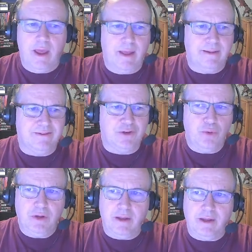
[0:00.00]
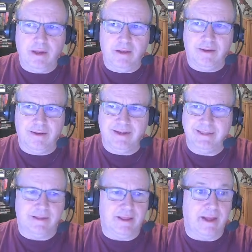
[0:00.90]
And then stone cunning,
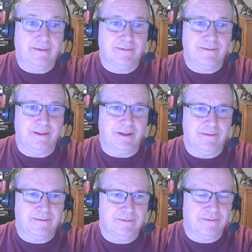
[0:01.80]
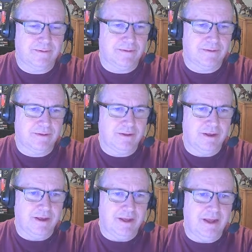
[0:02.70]
that's
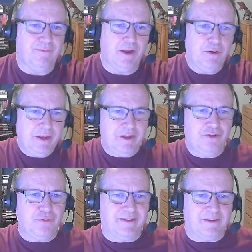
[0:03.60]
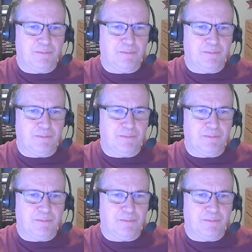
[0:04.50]
very interesting.